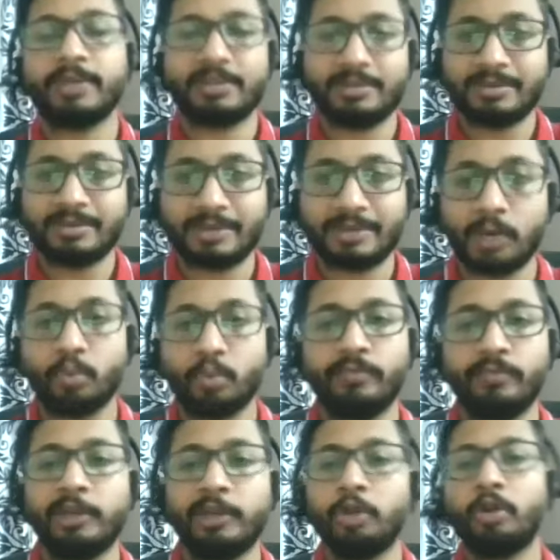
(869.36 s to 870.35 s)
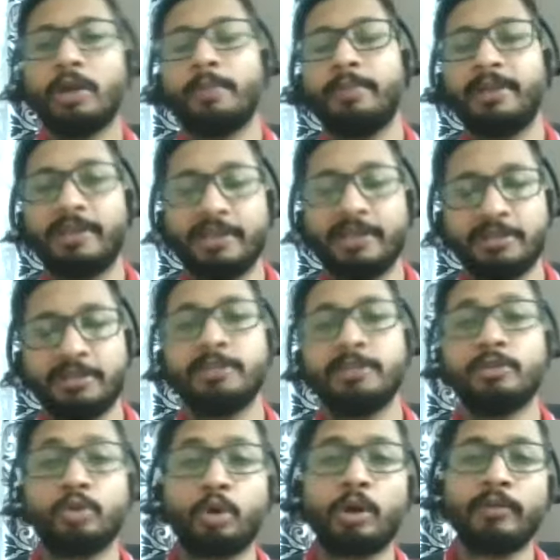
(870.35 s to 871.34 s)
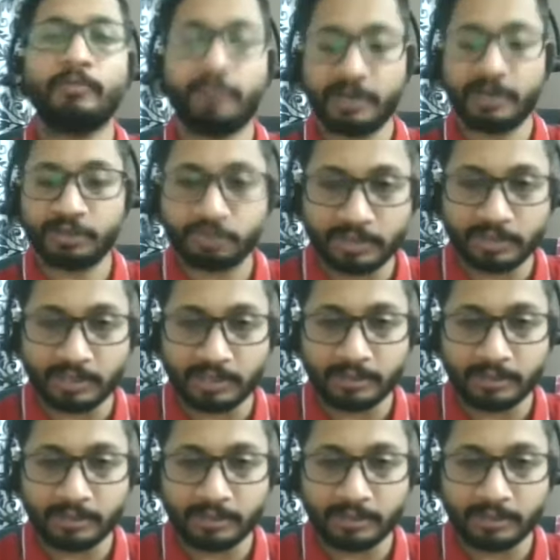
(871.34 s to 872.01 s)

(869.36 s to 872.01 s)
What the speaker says: is down, when your application is non-functional,